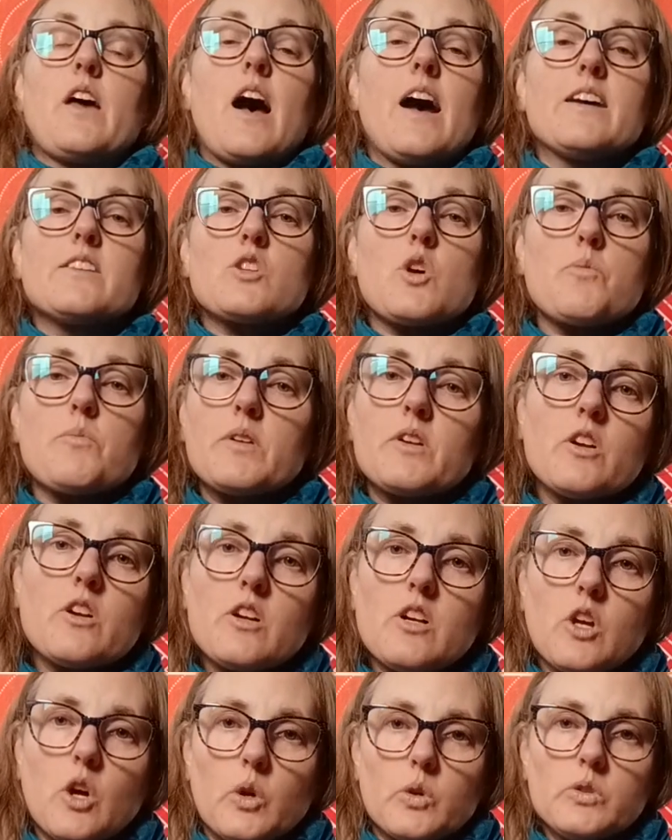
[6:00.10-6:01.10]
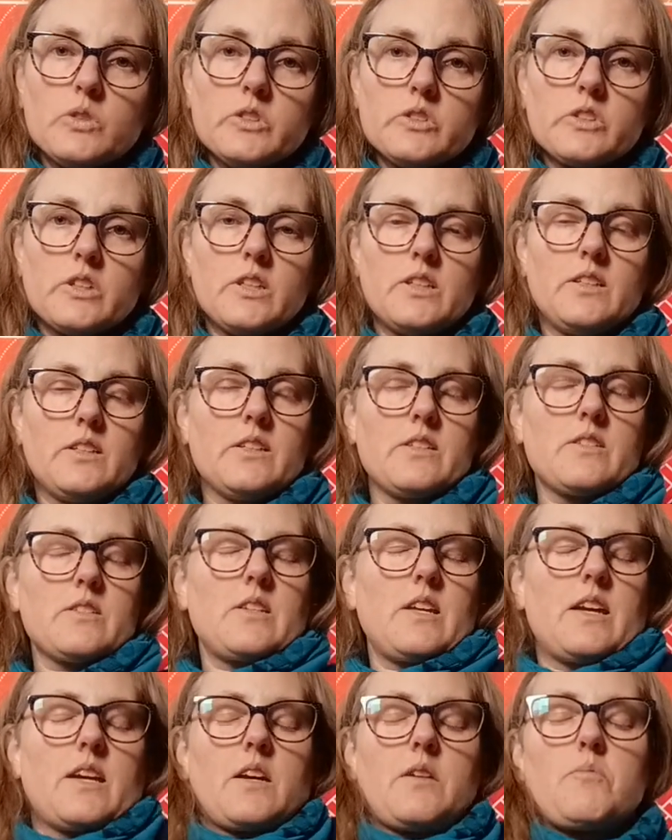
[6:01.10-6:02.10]
eyes open or closed, let's
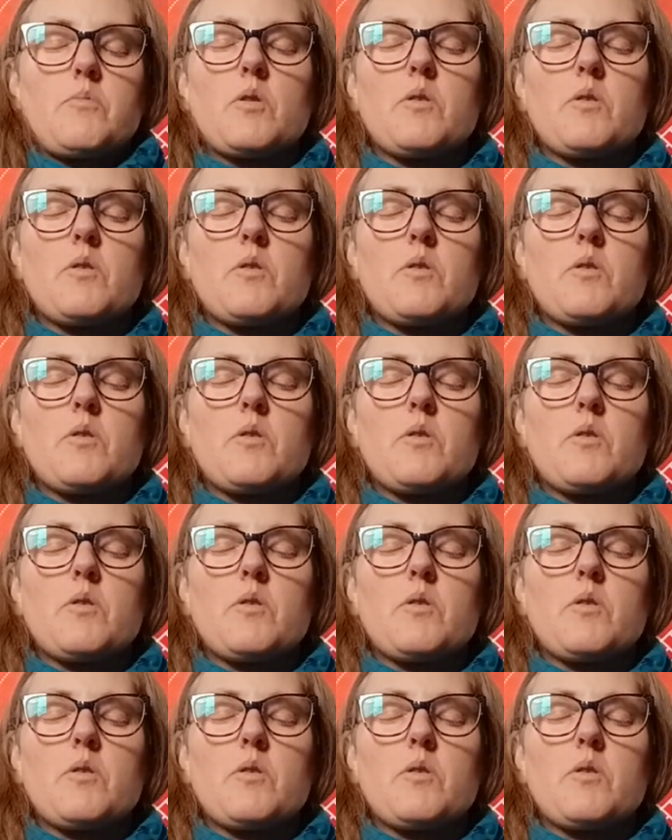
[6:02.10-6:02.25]
take a